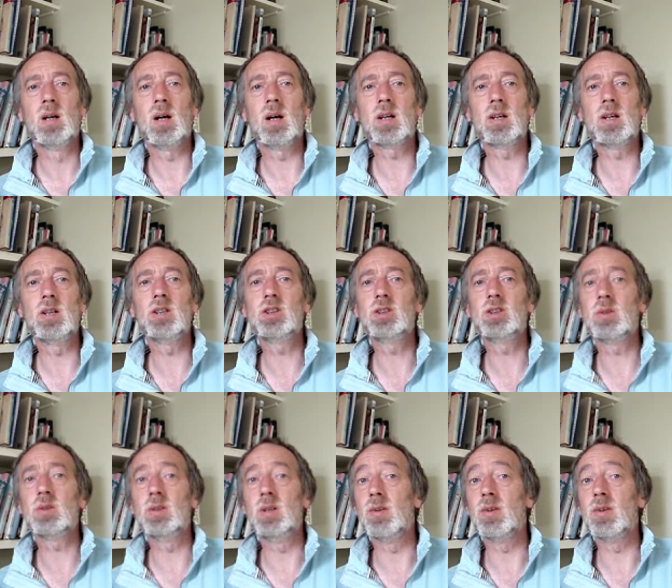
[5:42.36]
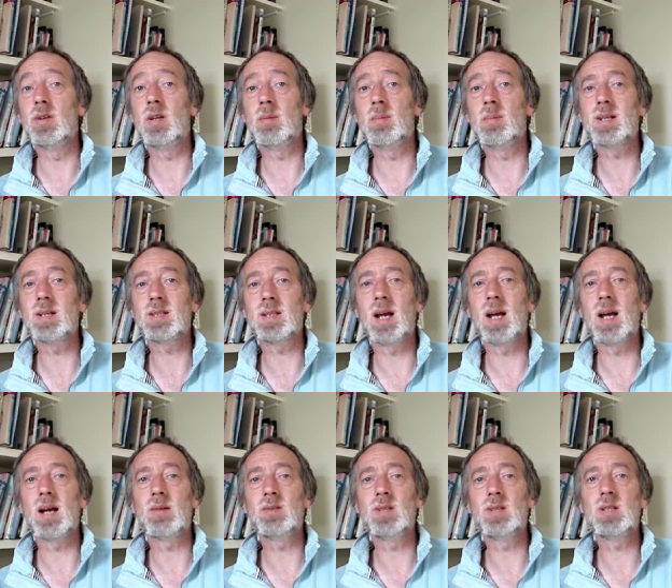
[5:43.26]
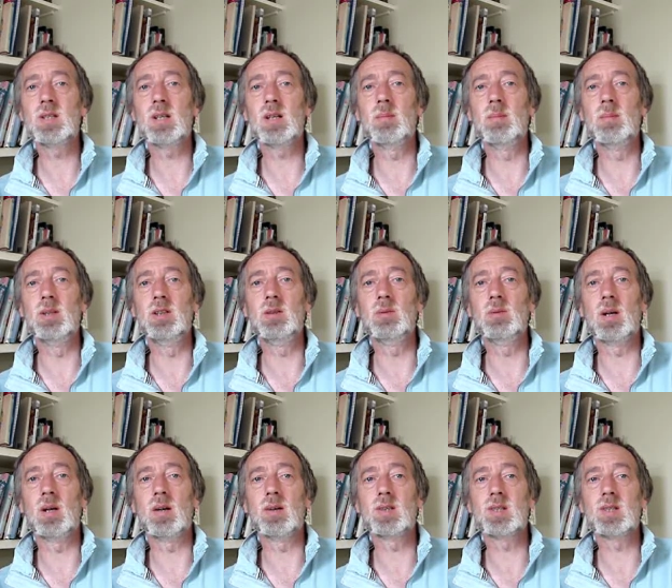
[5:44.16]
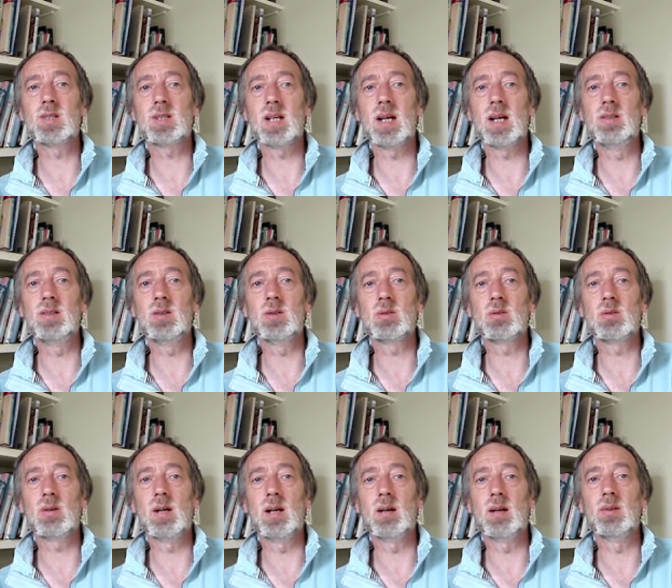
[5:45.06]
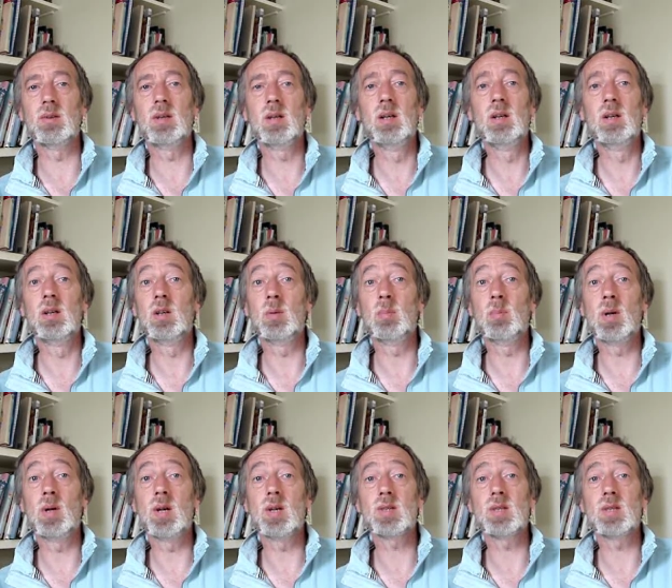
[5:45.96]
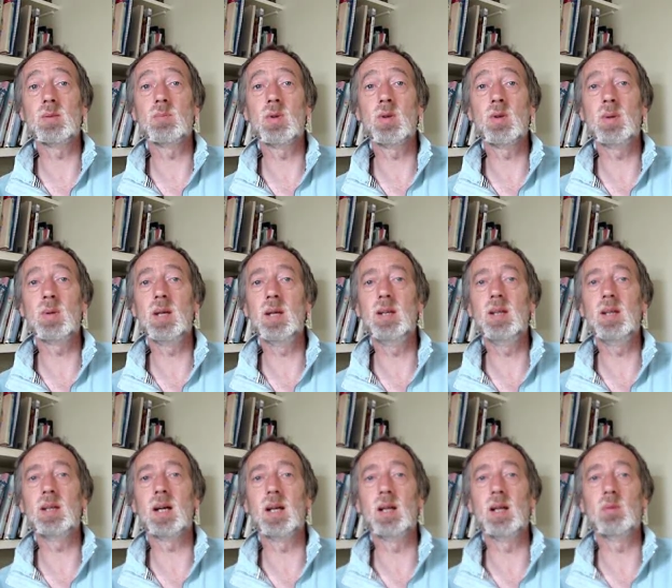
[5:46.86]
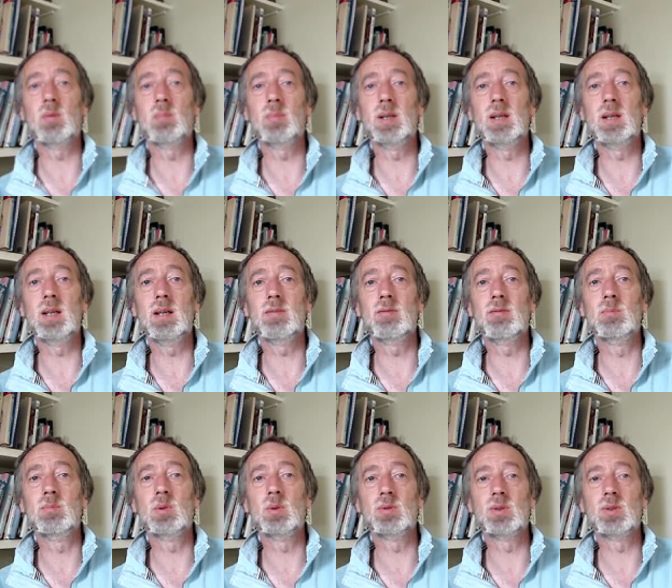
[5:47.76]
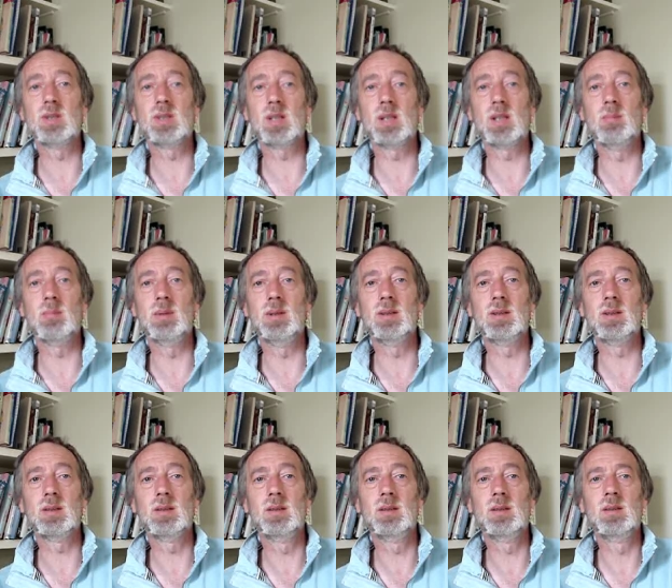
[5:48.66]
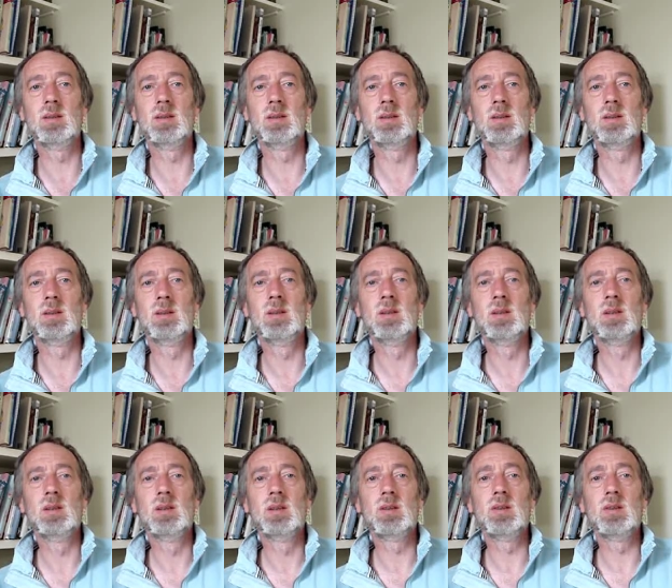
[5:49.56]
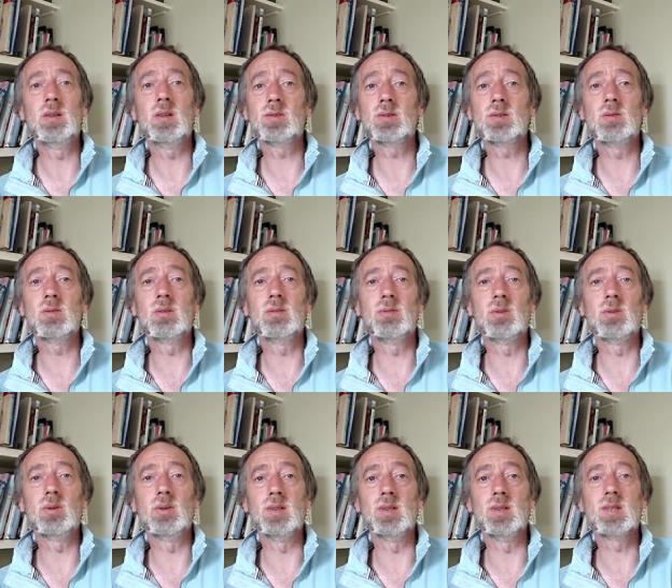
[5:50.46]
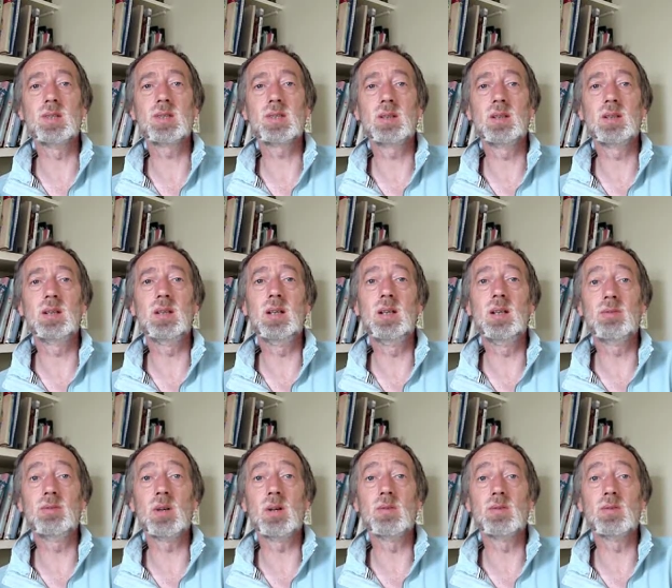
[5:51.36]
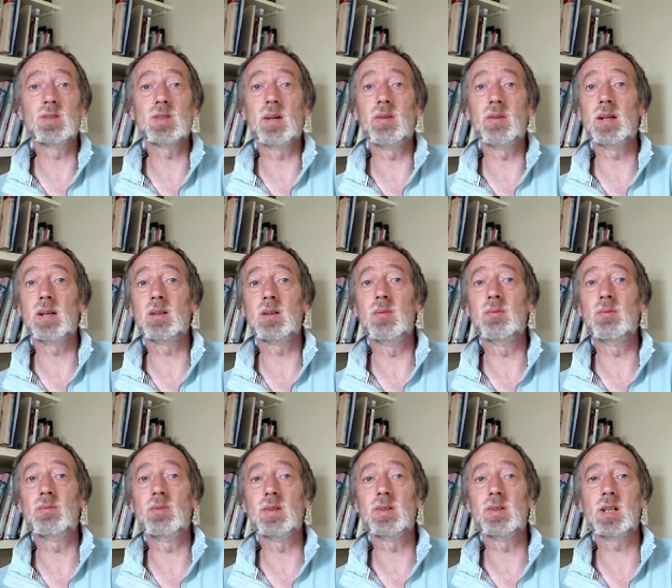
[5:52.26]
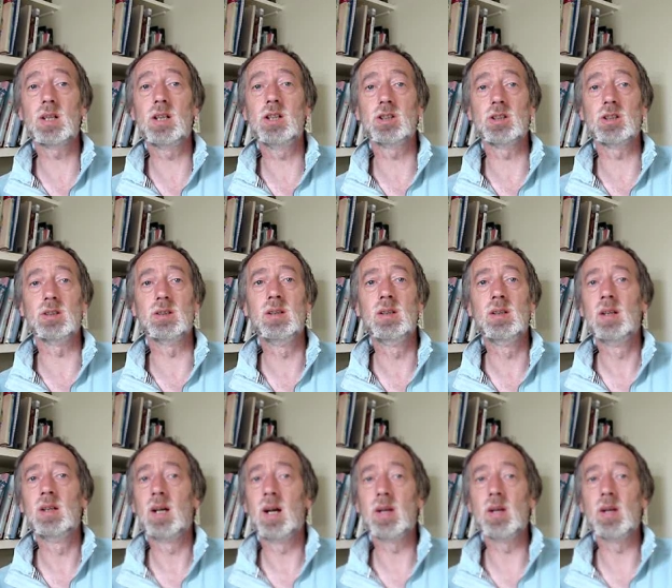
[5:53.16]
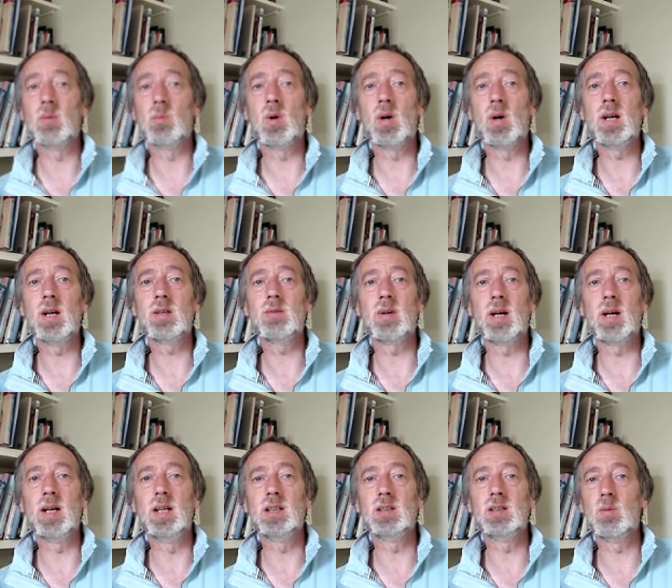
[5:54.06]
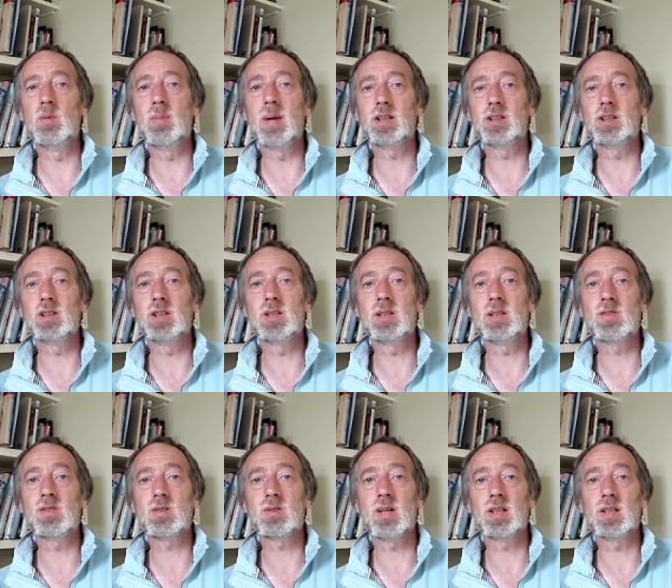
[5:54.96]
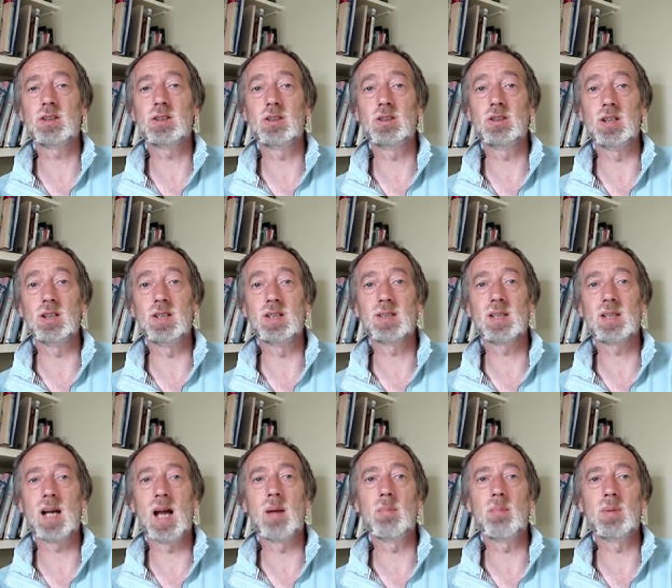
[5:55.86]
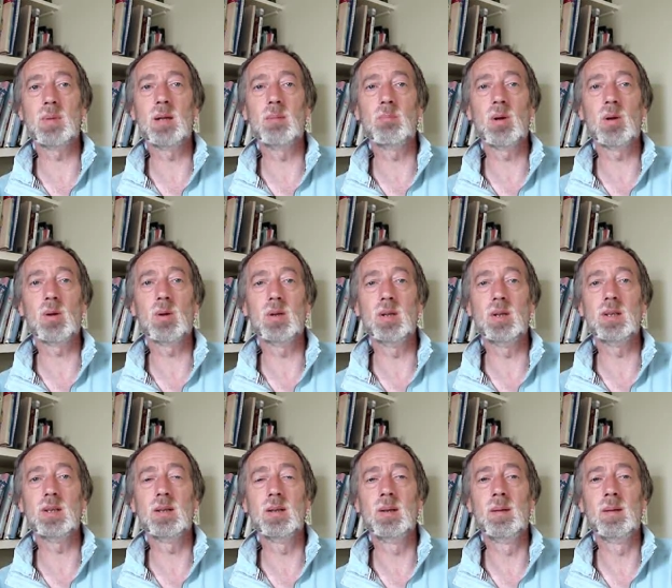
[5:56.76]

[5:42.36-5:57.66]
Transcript: I can assure you that no matter how determined you are to stand your ground, the person with PDA will be even more determined. Not all avoidance involves direct confrontation, and a wide range of imaginative strategies can be employed.